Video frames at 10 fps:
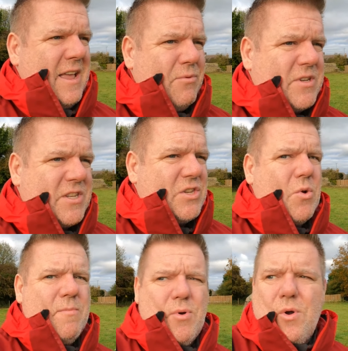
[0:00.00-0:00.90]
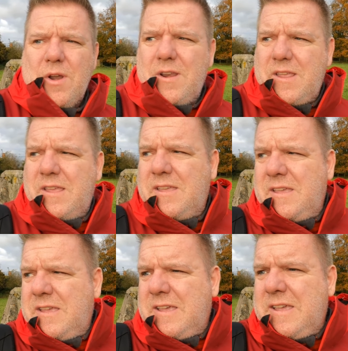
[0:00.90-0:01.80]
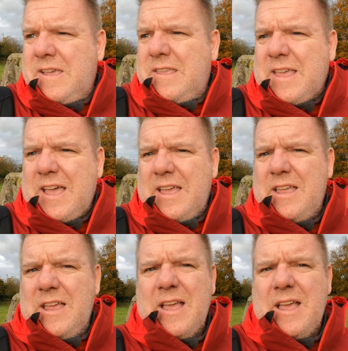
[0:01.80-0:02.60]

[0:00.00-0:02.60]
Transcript: it was so important that